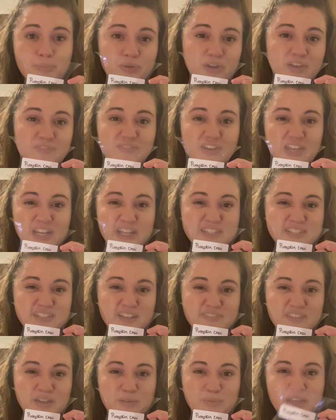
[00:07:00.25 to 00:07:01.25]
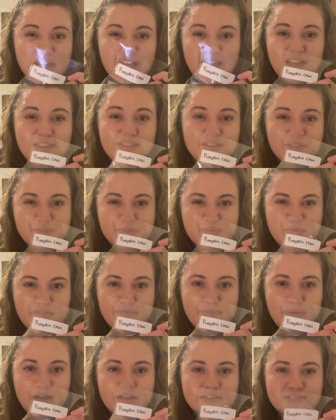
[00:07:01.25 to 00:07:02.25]
confetti stuff that we get in those
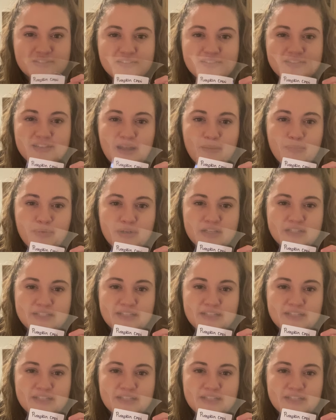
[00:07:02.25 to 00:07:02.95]
whip boxes, and I put it